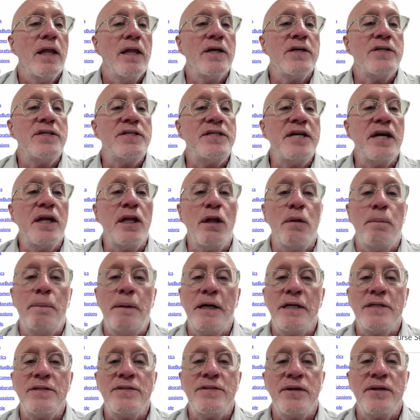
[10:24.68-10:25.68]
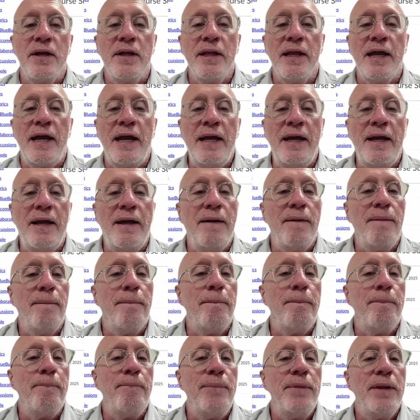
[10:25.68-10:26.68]
The syllabus link
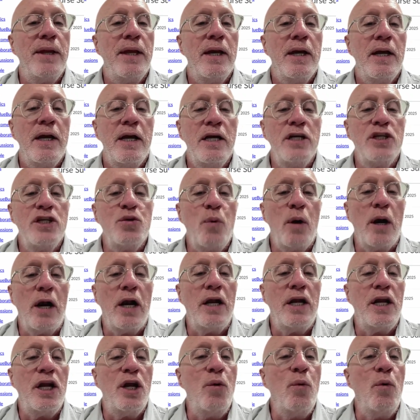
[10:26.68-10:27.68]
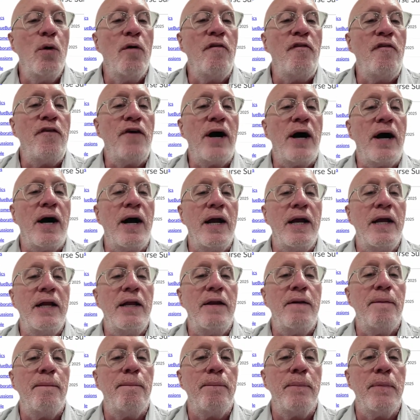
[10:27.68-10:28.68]
is where you will
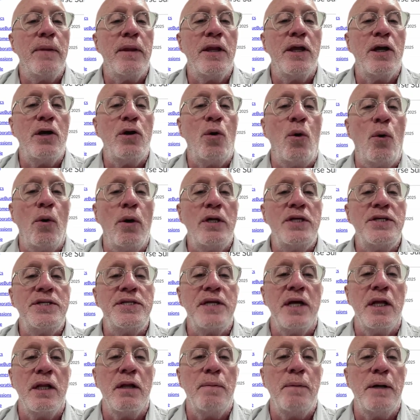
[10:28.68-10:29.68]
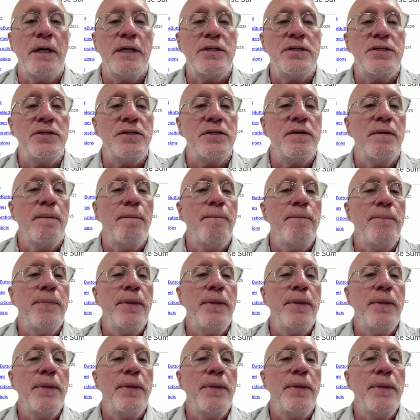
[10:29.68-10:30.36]
find the course syllabus,